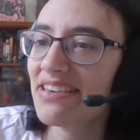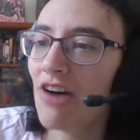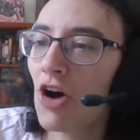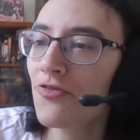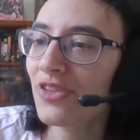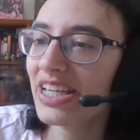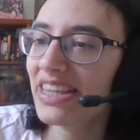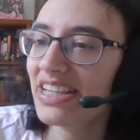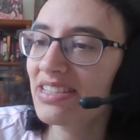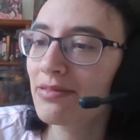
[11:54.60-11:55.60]
hopefully
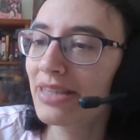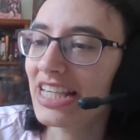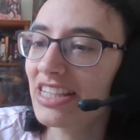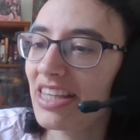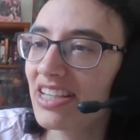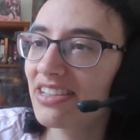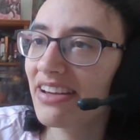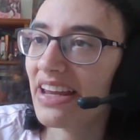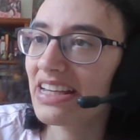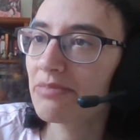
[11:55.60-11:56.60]
these things are
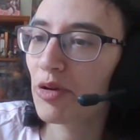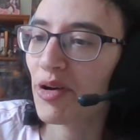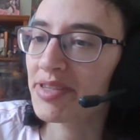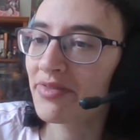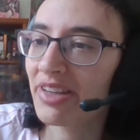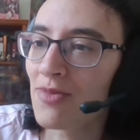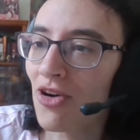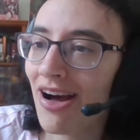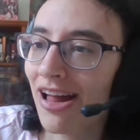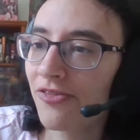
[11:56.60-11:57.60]
getting progressively more
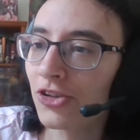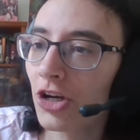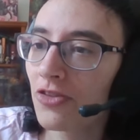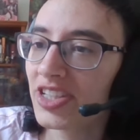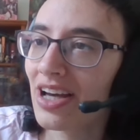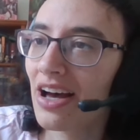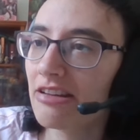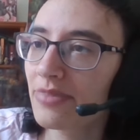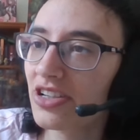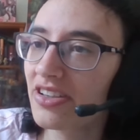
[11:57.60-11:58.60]
colorful over
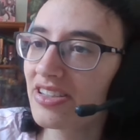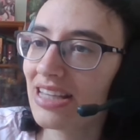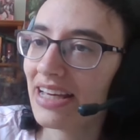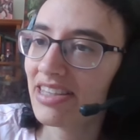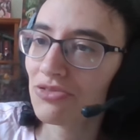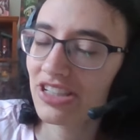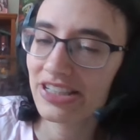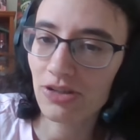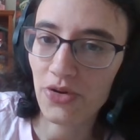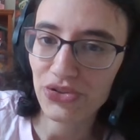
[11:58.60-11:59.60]
time, because like this one's
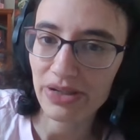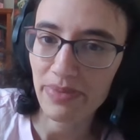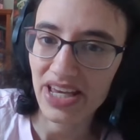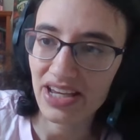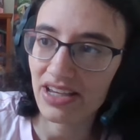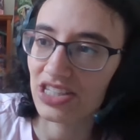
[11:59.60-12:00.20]
still mostly pink.